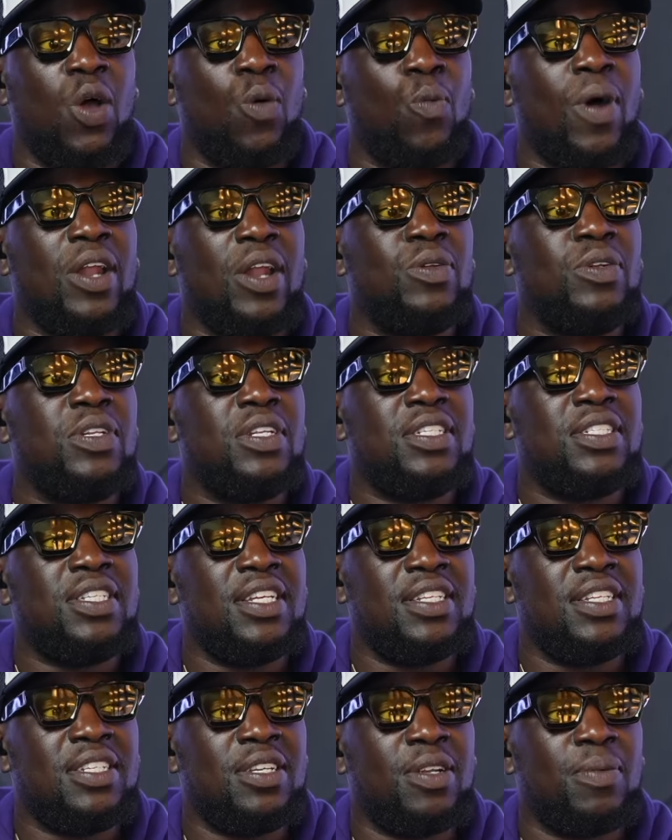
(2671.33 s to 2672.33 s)
Why don't they
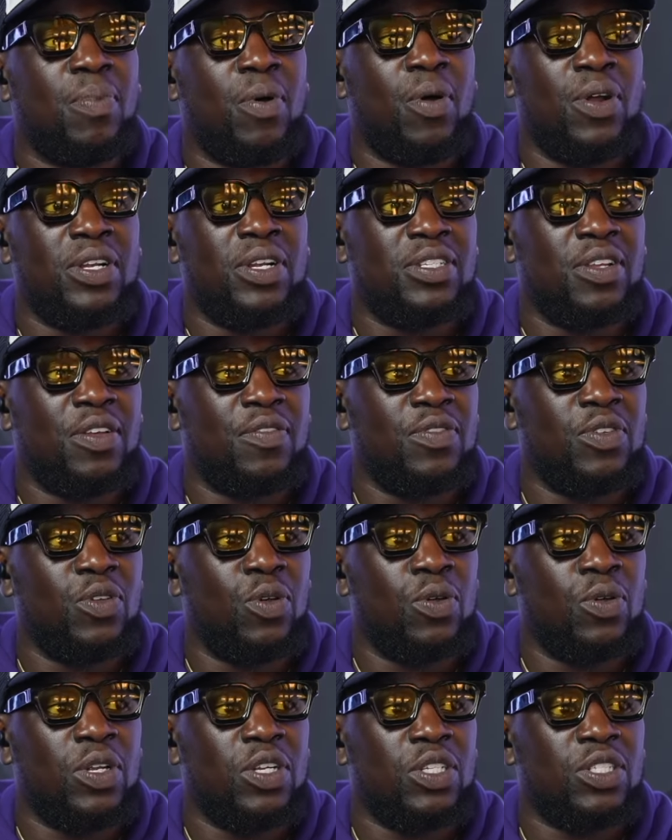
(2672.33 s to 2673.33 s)
teach the importance of
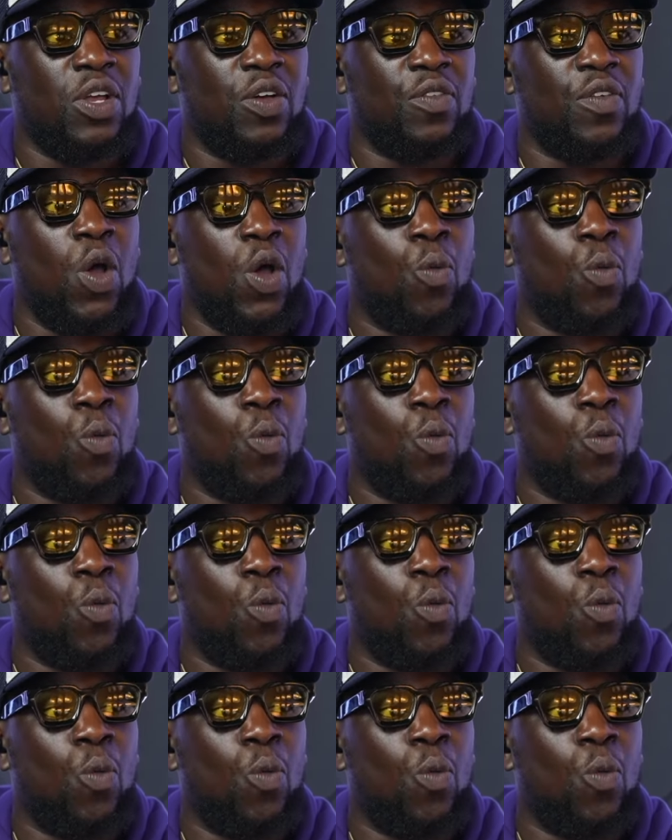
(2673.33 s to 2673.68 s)
knowing yourself?